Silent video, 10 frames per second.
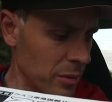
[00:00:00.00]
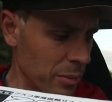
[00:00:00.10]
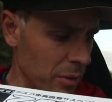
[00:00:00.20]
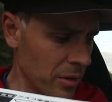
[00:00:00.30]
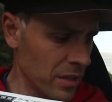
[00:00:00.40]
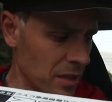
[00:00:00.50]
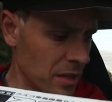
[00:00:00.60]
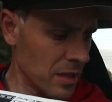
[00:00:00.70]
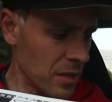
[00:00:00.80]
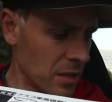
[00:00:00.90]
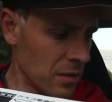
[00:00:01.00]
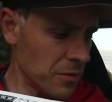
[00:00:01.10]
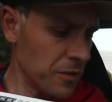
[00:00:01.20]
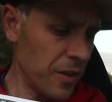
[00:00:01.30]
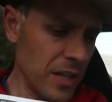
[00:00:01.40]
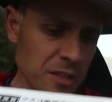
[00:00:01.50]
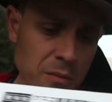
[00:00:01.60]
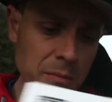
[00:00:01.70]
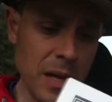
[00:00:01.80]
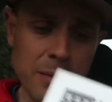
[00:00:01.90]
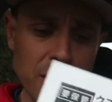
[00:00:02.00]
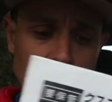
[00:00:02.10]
report, which is funny. So maybe it